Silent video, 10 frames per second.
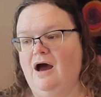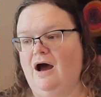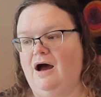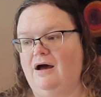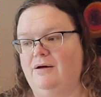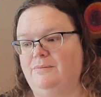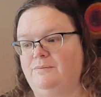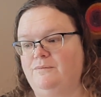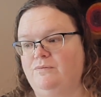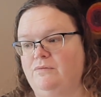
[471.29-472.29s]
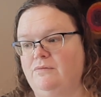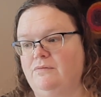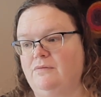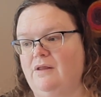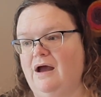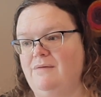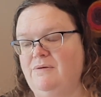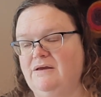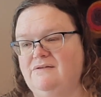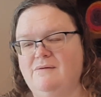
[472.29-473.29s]
I
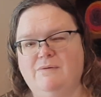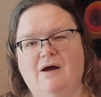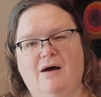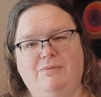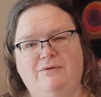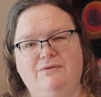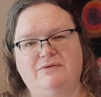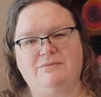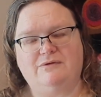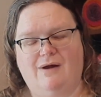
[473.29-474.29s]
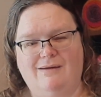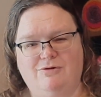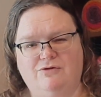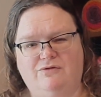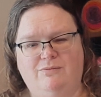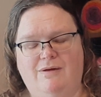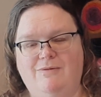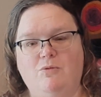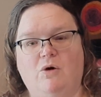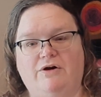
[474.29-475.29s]
picked up a couple subscribers,
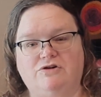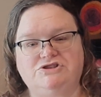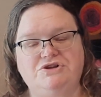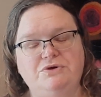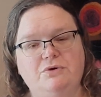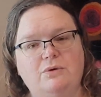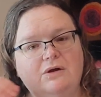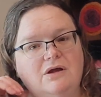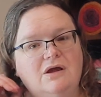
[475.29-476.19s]
maybe 1 or 2.